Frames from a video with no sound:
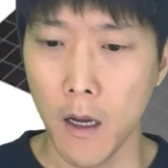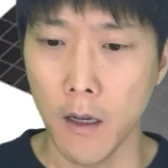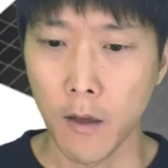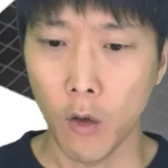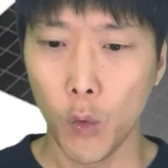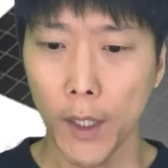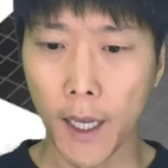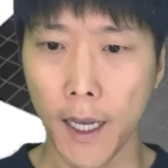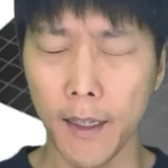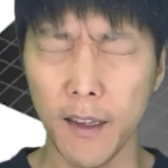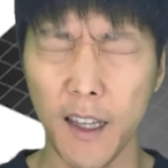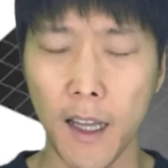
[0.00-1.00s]
So we
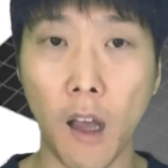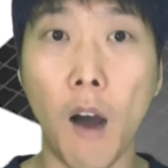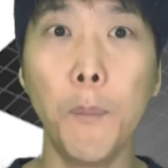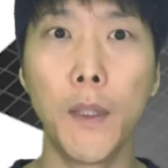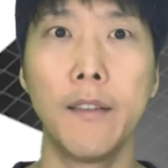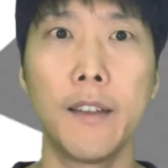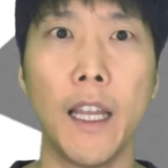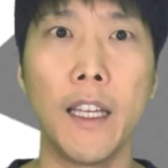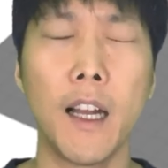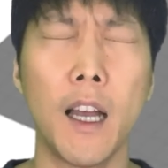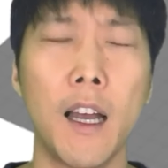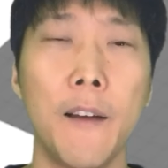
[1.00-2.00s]
can dump this
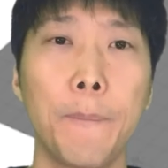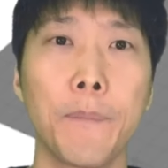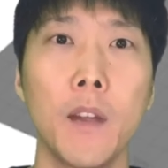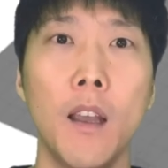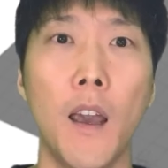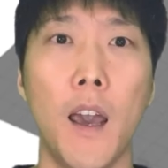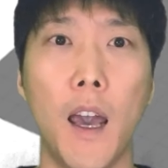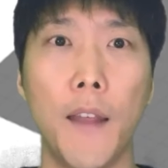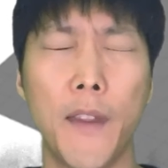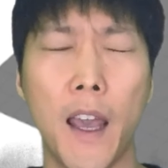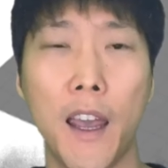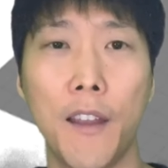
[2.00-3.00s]
data
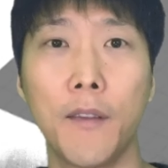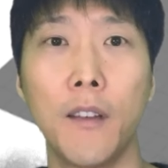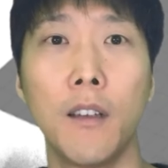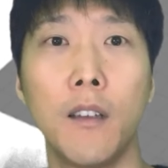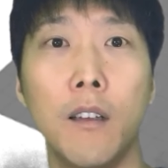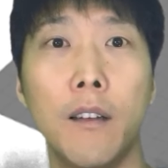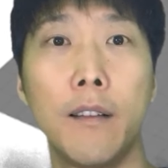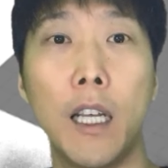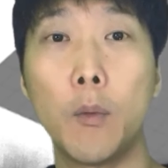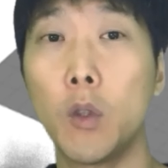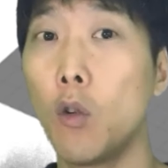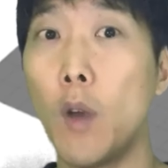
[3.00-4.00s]
and then set
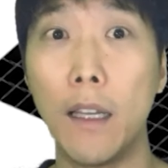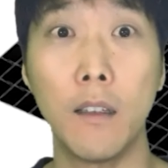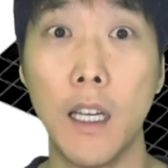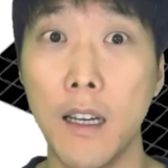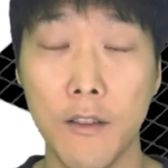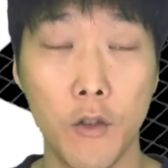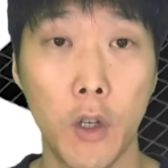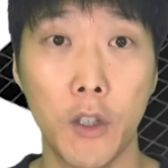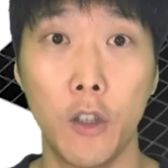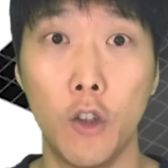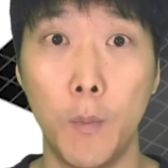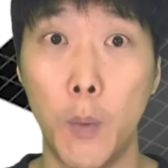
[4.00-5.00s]
up the right data
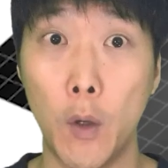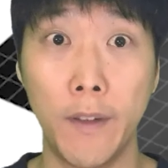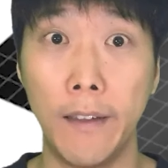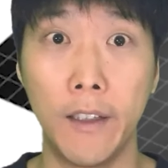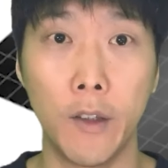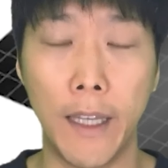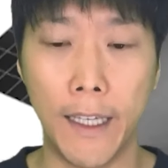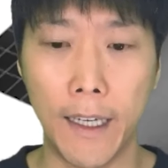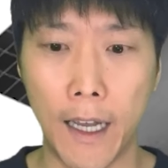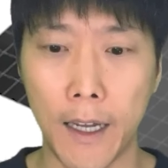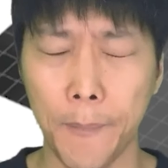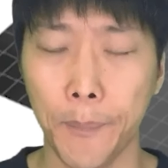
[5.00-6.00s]
structure to process the
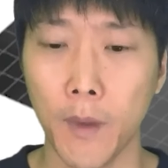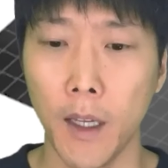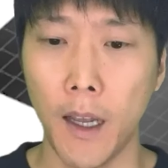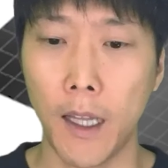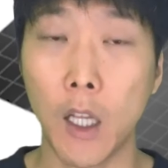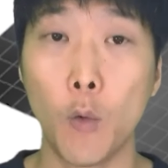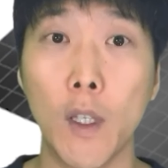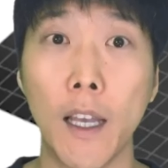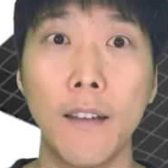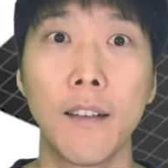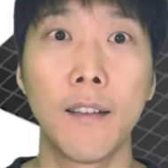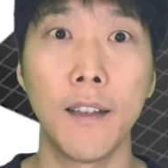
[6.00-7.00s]
data, and then we
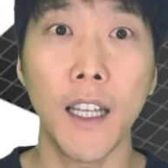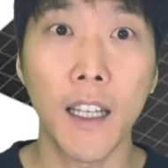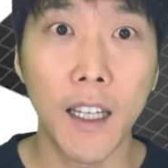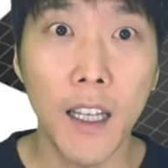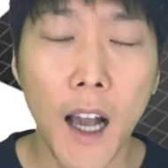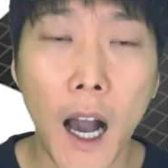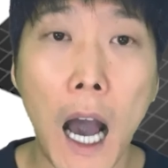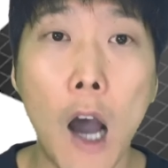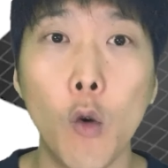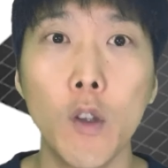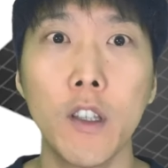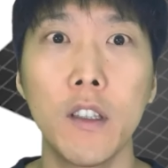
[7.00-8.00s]
can see
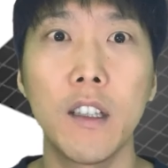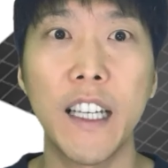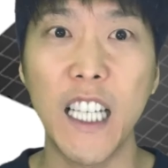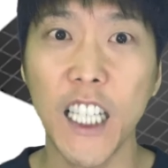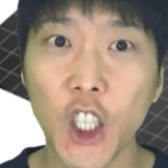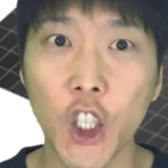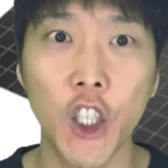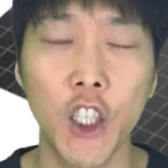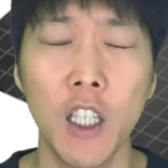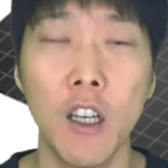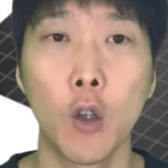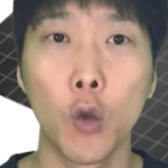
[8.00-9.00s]
how each
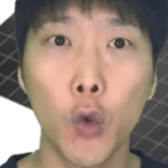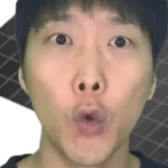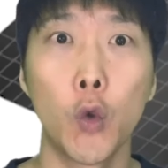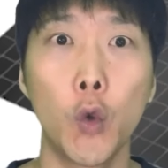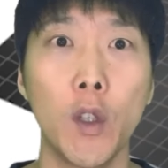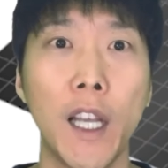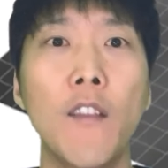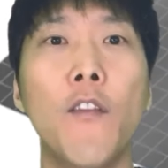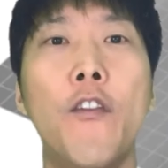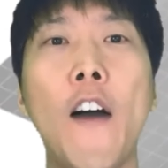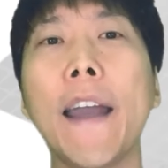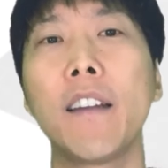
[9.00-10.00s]
rule can
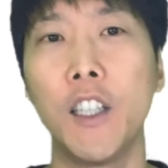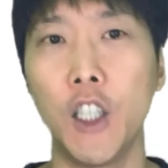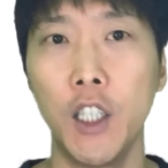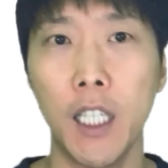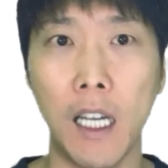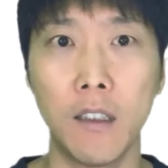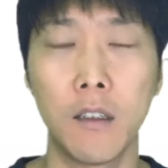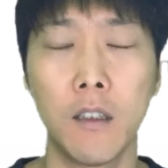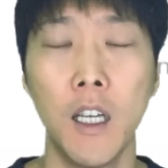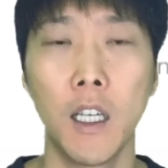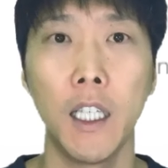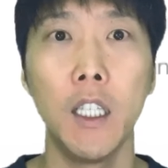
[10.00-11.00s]
fight each other
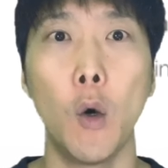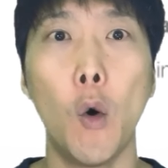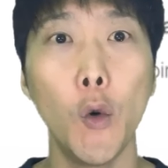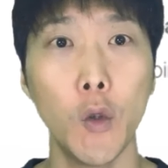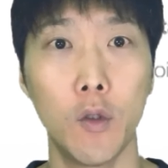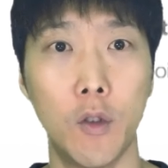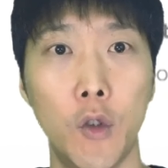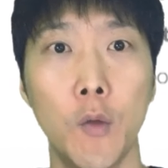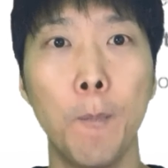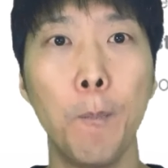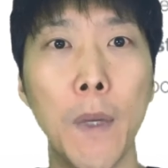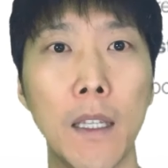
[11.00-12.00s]
in order to
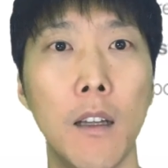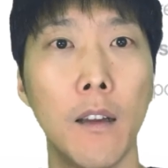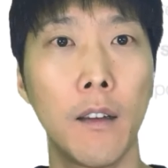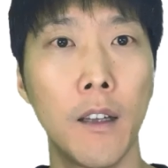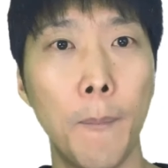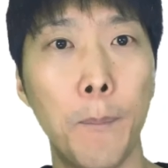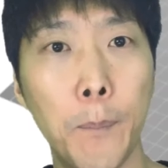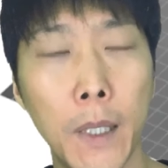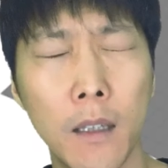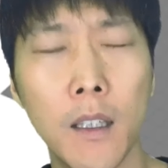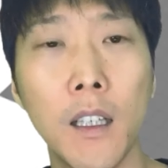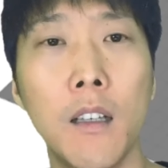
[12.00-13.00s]
meet some
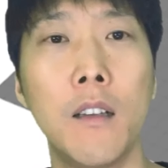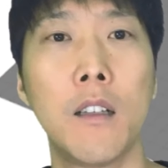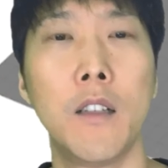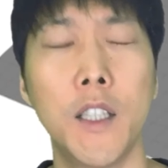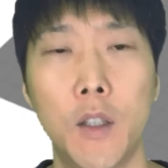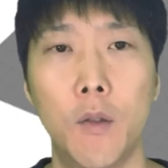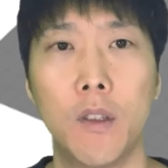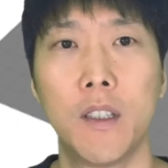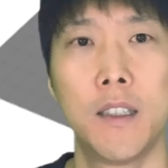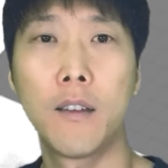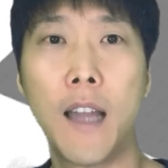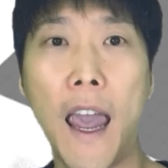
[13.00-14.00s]
particular
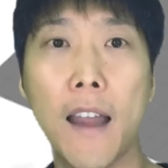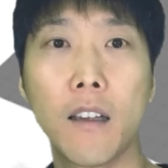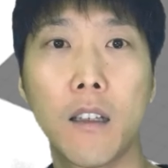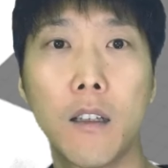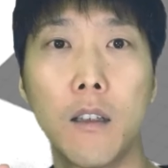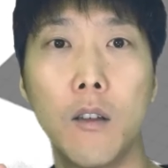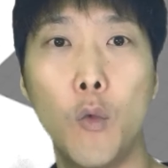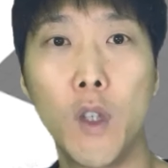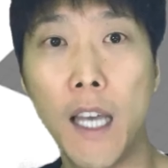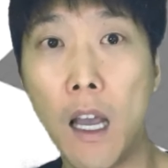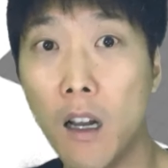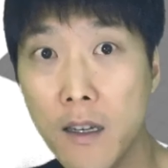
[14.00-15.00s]
result that we
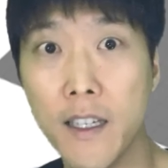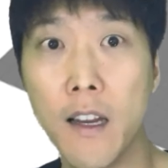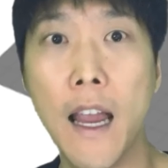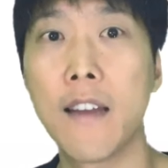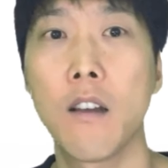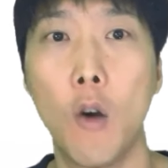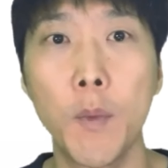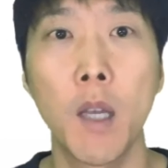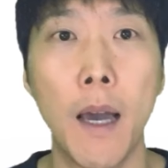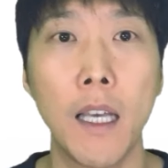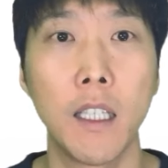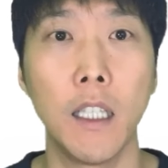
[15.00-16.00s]
can consider as an
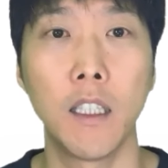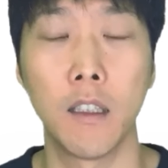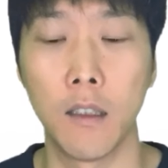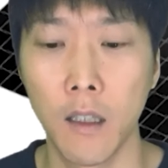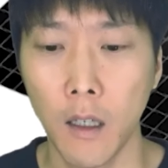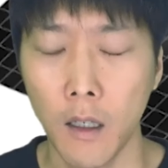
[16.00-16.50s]
optimization,